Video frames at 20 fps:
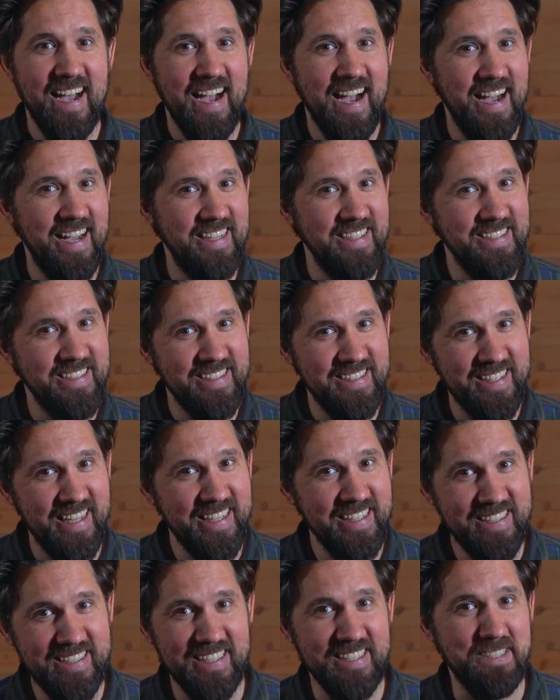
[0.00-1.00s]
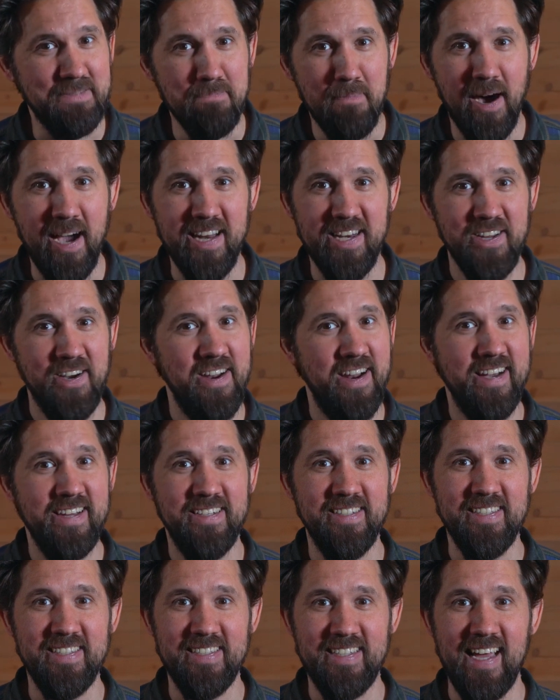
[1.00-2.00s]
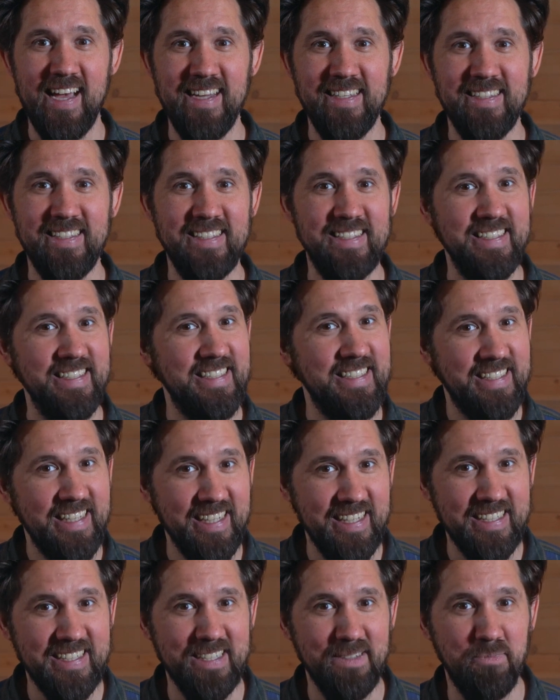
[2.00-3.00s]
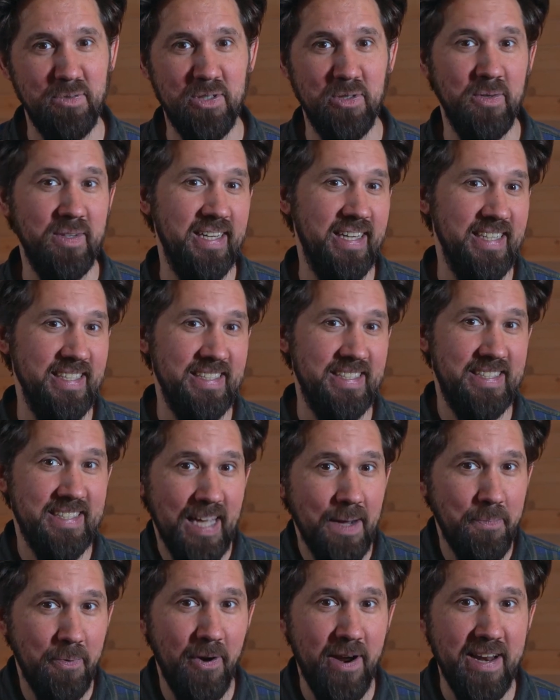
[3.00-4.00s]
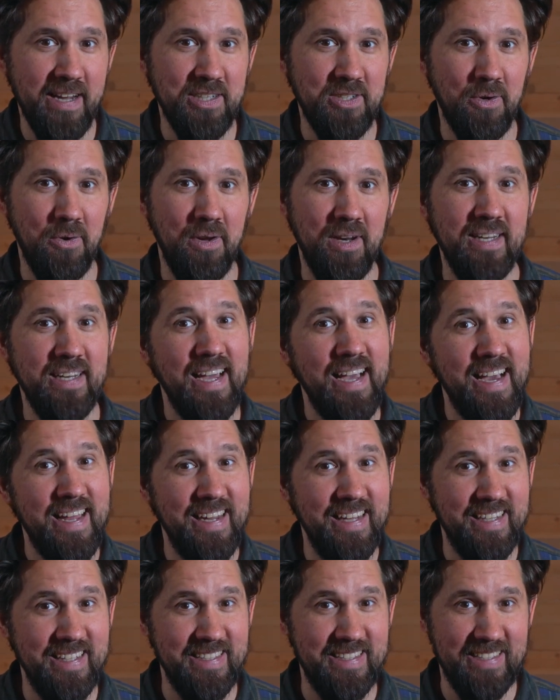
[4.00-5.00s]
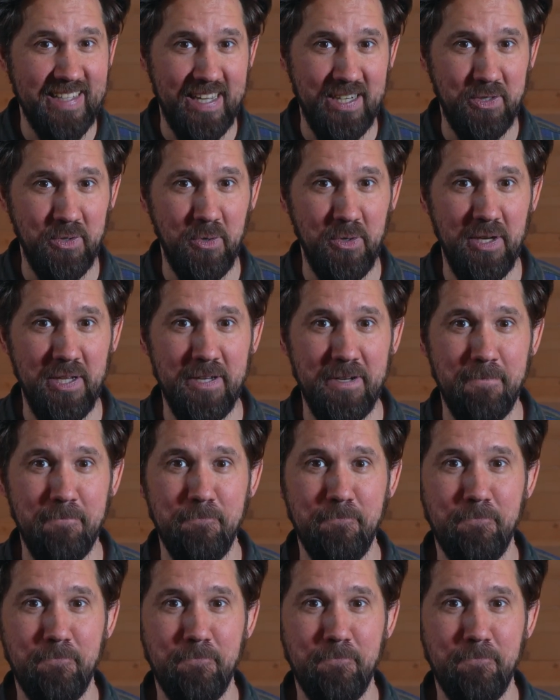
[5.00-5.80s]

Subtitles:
as they just might not understand the distinction between a separating toilet and a cassette toilet.